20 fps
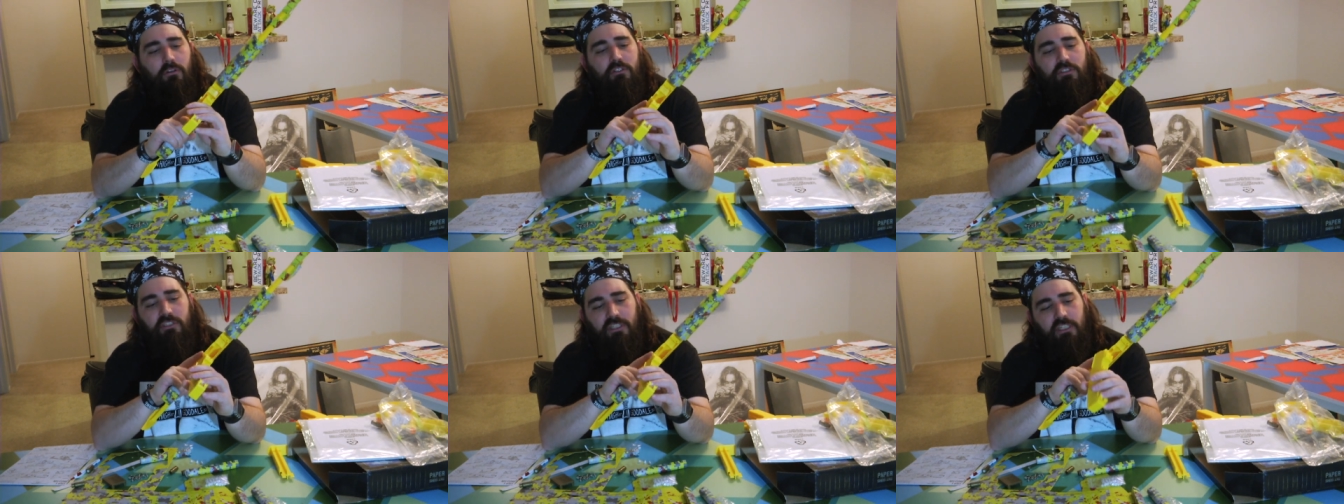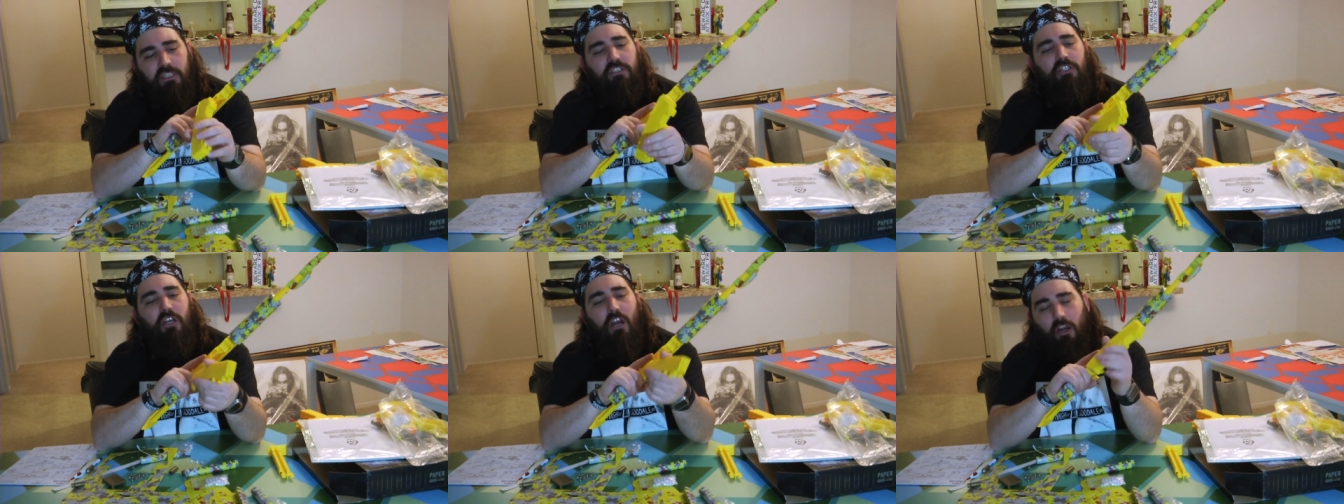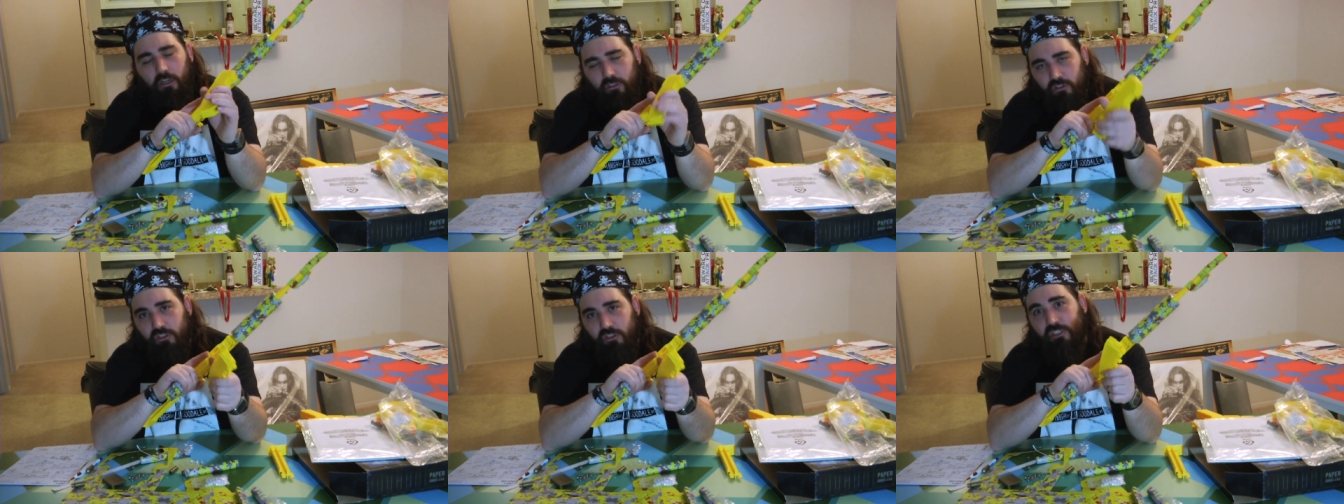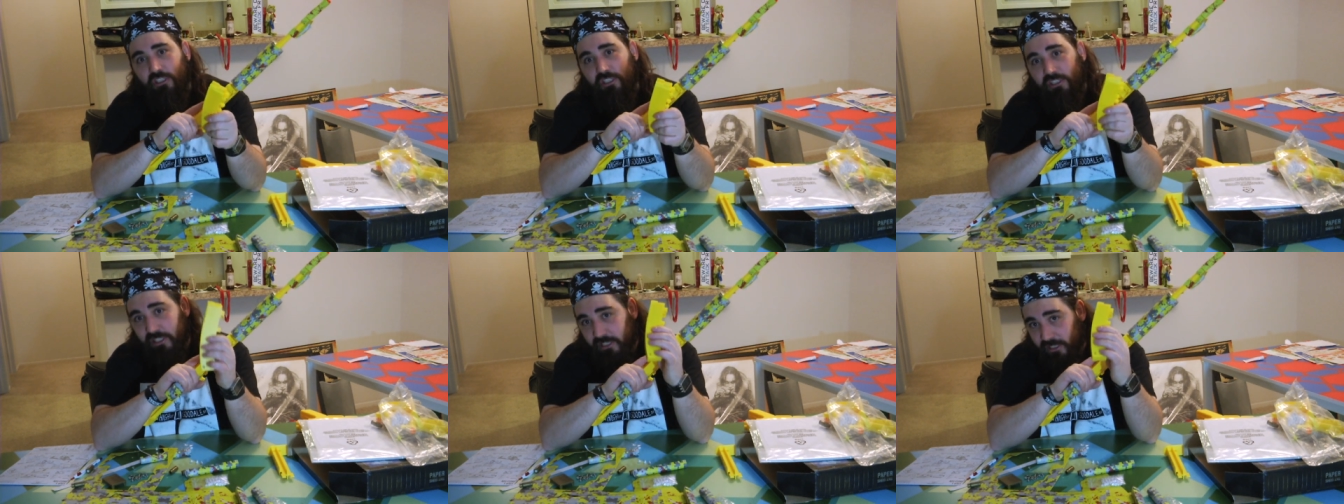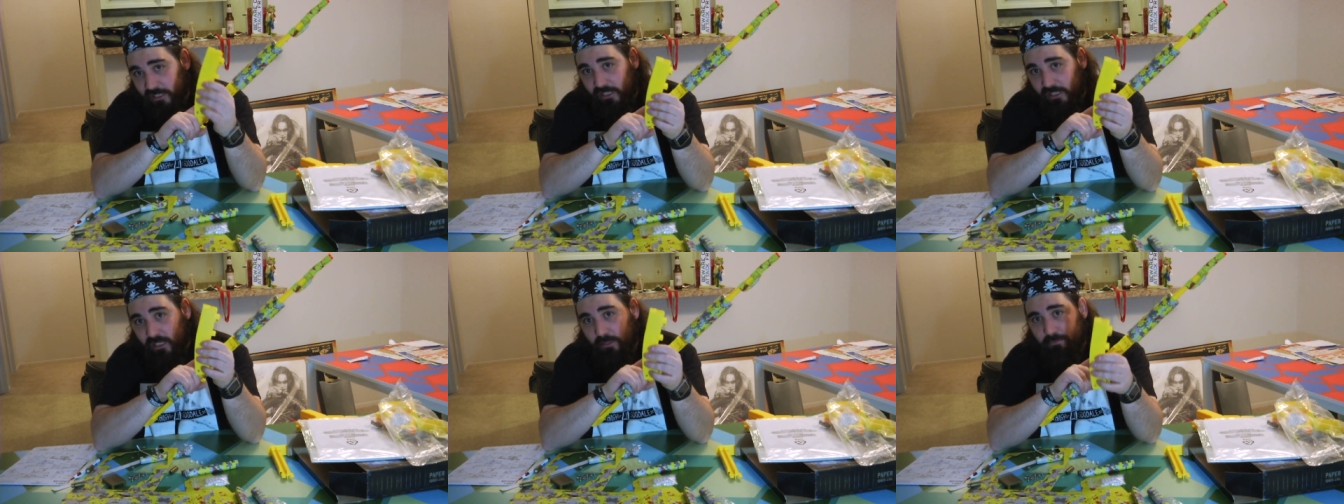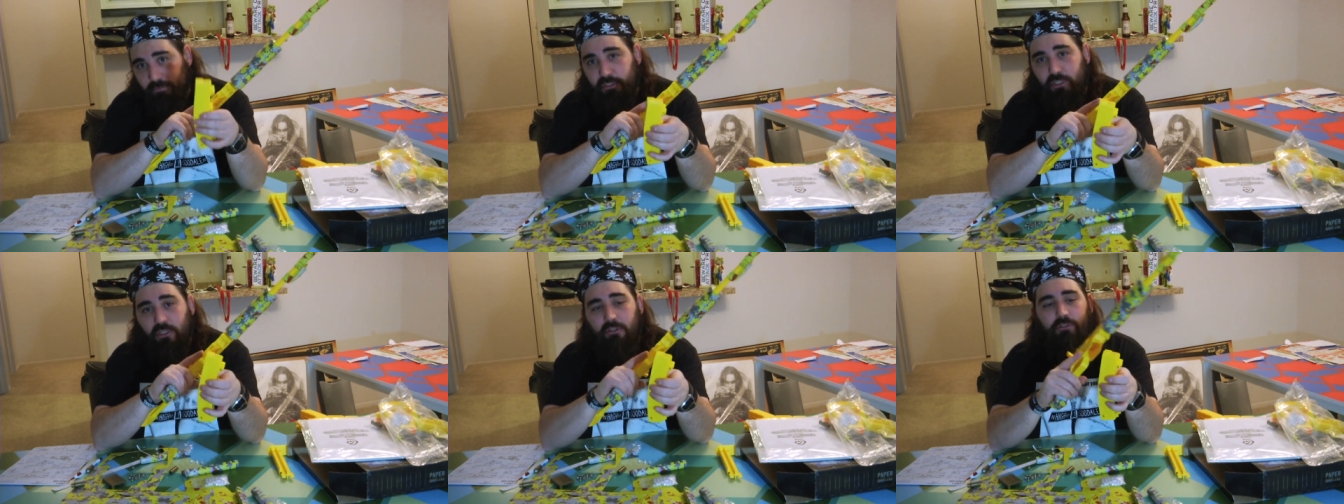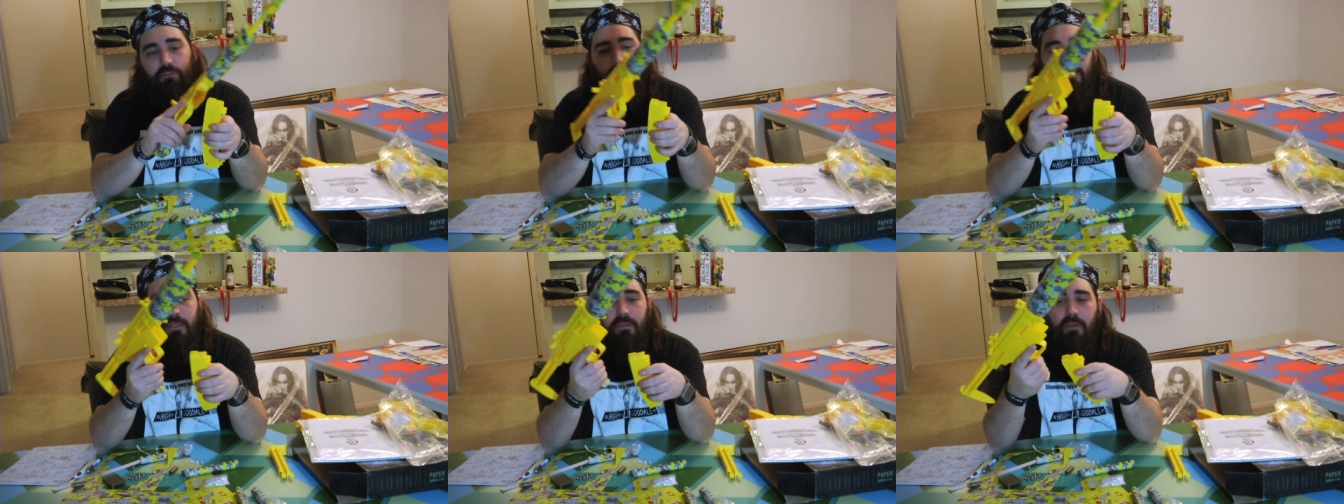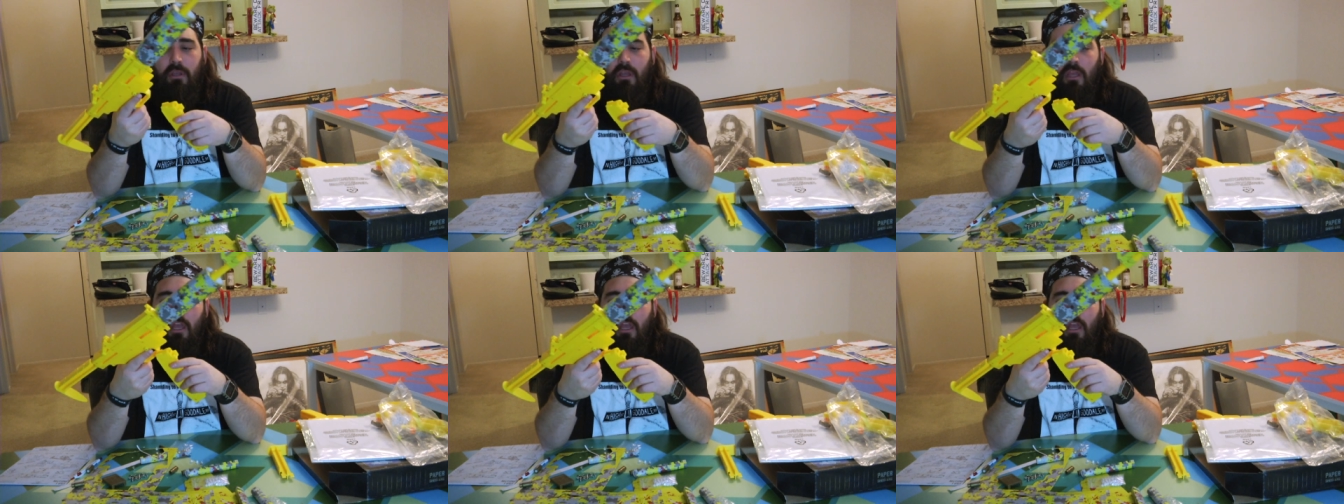six cartridges in a clip, excuse me,